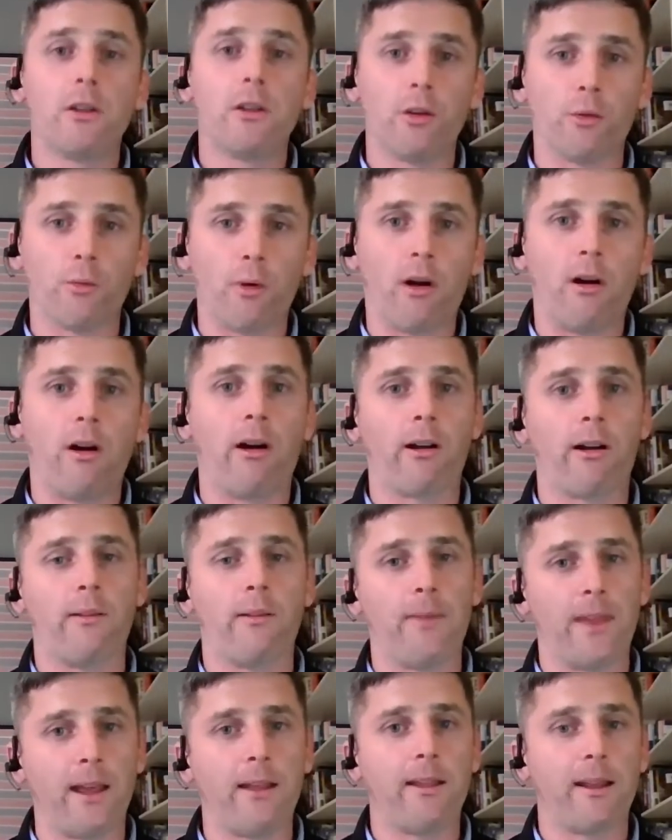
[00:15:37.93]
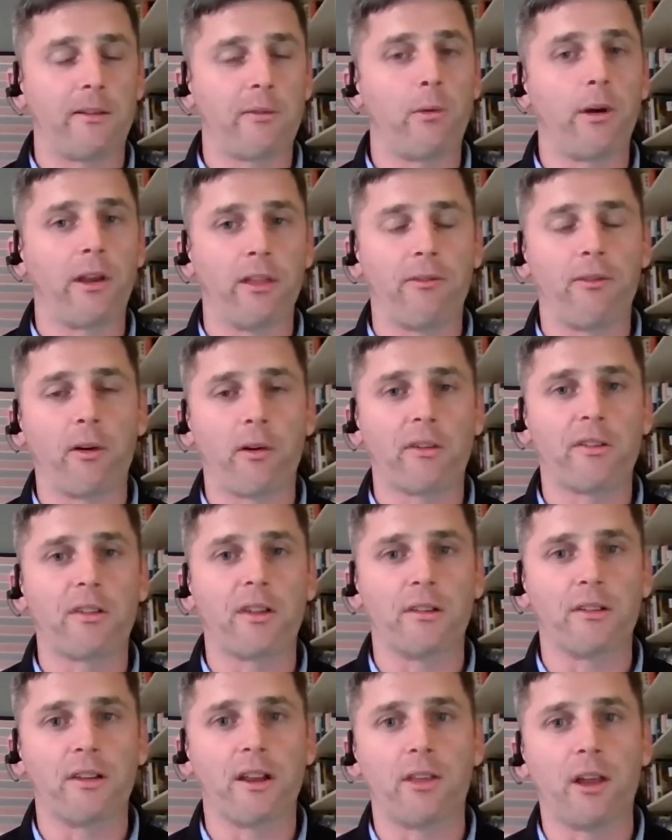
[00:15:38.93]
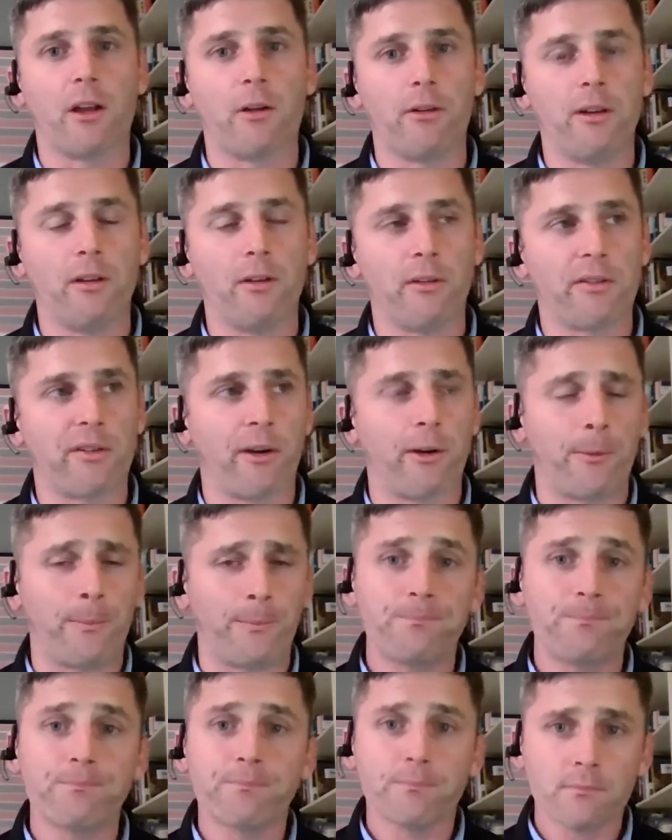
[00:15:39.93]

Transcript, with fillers: you're wrong they, that's one of the first things that they'll do so